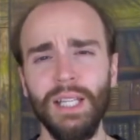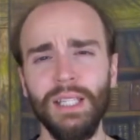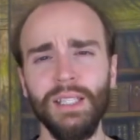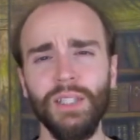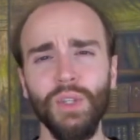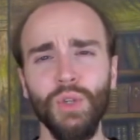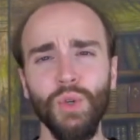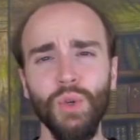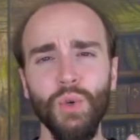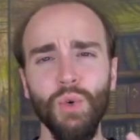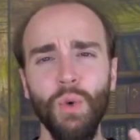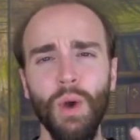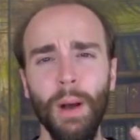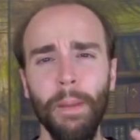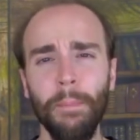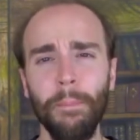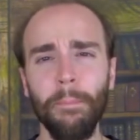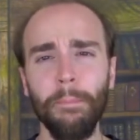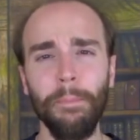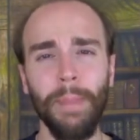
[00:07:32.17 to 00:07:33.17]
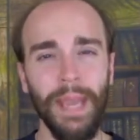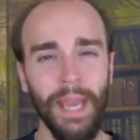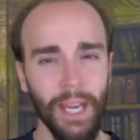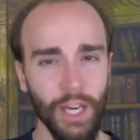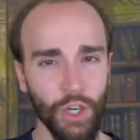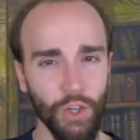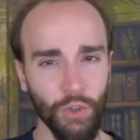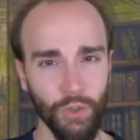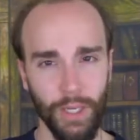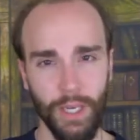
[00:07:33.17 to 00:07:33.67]
to
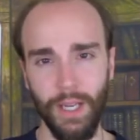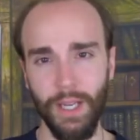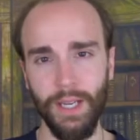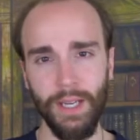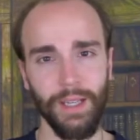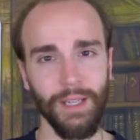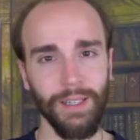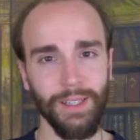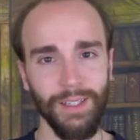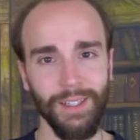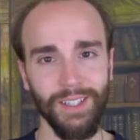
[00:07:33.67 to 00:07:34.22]
marry